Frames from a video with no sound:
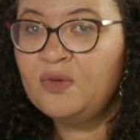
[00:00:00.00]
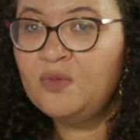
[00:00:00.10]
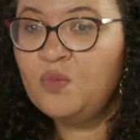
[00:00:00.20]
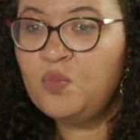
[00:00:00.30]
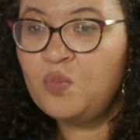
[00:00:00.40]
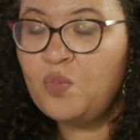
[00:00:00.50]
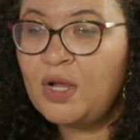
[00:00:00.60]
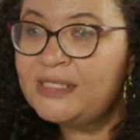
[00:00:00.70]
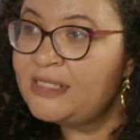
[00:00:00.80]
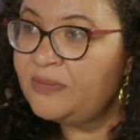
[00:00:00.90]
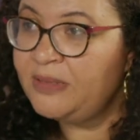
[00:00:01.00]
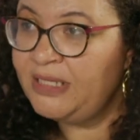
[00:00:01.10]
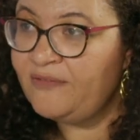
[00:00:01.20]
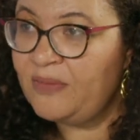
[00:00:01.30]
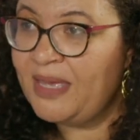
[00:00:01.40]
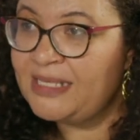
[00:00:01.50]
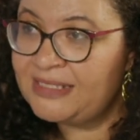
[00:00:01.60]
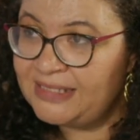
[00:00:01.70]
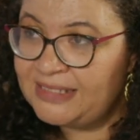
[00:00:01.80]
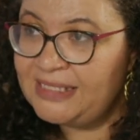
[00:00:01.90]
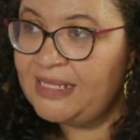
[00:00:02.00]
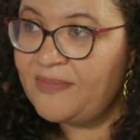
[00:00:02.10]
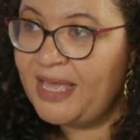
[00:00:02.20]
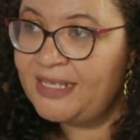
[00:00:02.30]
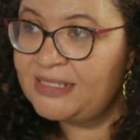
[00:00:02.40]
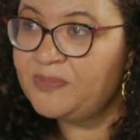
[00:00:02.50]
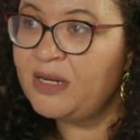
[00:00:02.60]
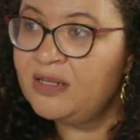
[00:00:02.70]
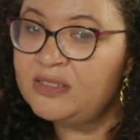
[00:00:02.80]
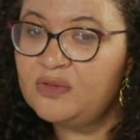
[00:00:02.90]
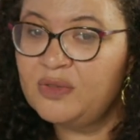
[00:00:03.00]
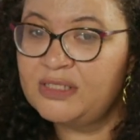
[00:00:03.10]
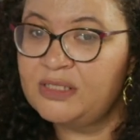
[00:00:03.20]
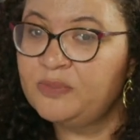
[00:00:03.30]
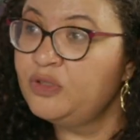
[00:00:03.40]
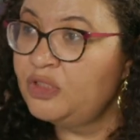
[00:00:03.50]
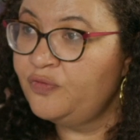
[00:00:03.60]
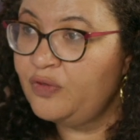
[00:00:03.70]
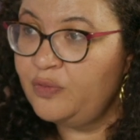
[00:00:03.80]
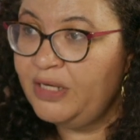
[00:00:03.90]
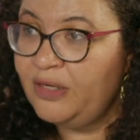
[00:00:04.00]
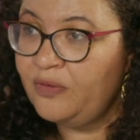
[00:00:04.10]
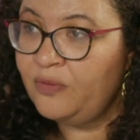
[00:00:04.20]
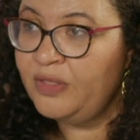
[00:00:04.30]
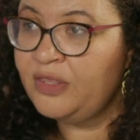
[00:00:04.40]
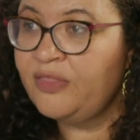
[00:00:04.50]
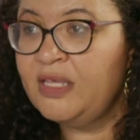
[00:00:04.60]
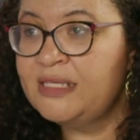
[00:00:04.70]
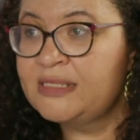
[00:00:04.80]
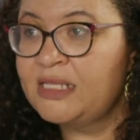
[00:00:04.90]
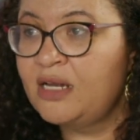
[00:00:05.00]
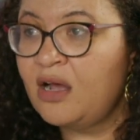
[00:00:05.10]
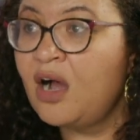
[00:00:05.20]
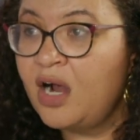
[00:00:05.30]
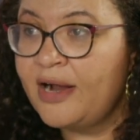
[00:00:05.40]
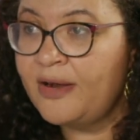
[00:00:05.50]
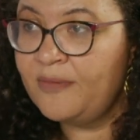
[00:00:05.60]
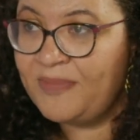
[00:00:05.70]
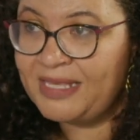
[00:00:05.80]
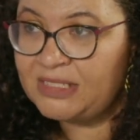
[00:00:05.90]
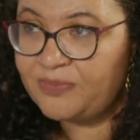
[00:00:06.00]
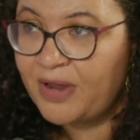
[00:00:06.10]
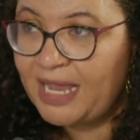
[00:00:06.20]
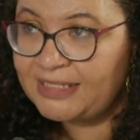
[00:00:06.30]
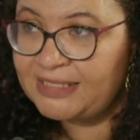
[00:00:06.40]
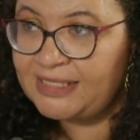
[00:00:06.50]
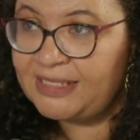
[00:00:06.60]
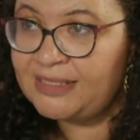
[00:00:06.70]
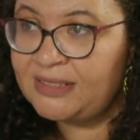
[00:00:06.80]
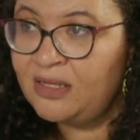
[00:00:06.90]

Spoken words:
wants to believe the best and see the best, but also wants to push forward with the things that are best practices,